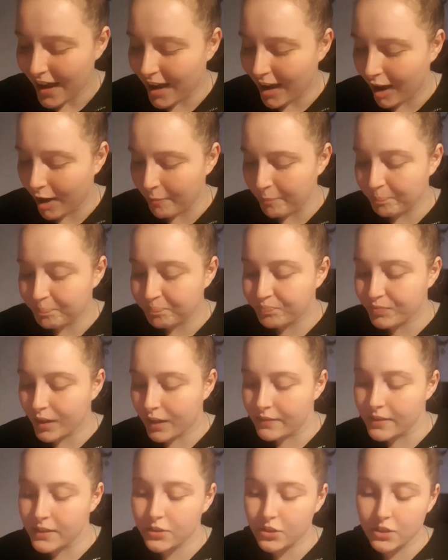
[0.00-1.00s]
um,
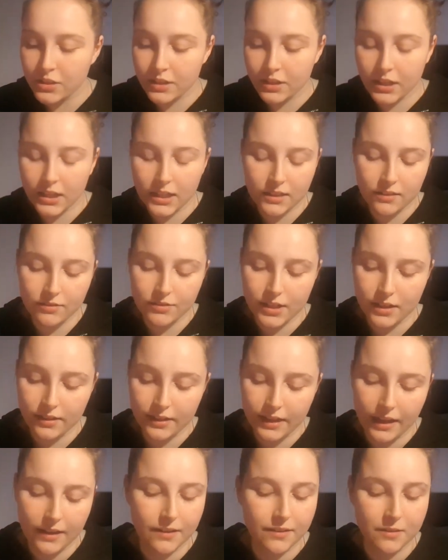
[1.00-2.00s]
this could include
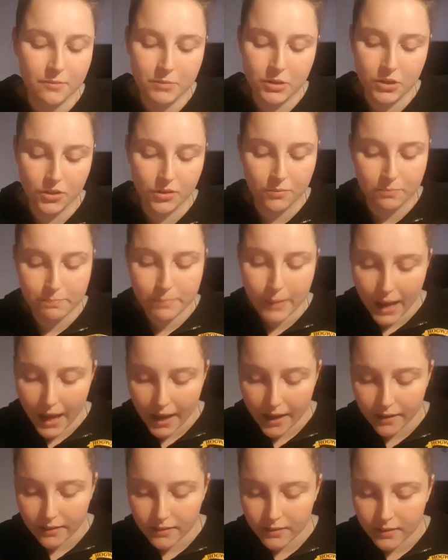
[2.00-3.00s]
getting them a new
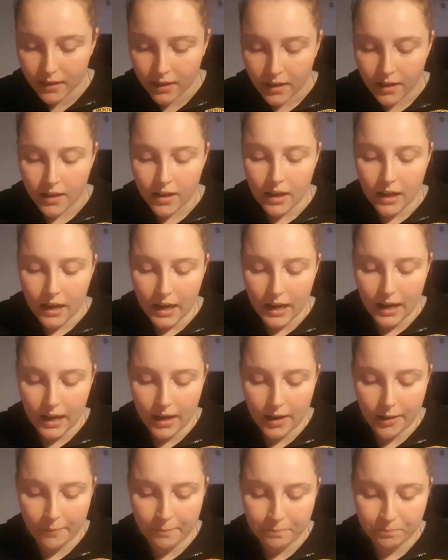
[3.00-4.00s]
bed,
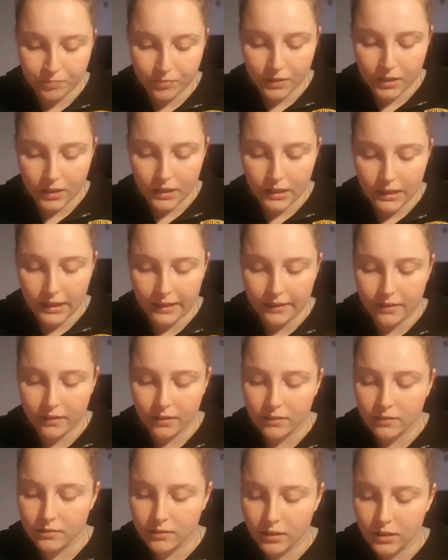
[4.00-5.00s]
um, like
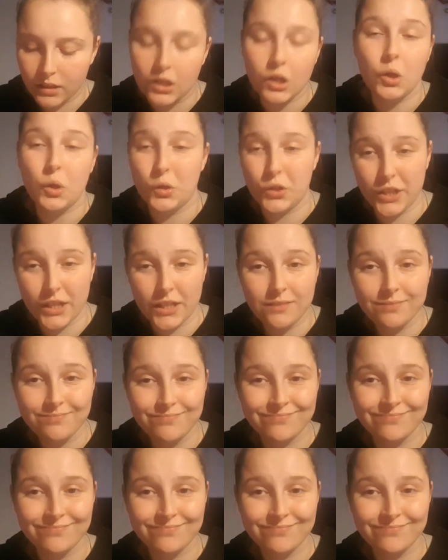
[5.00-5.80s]
clothing,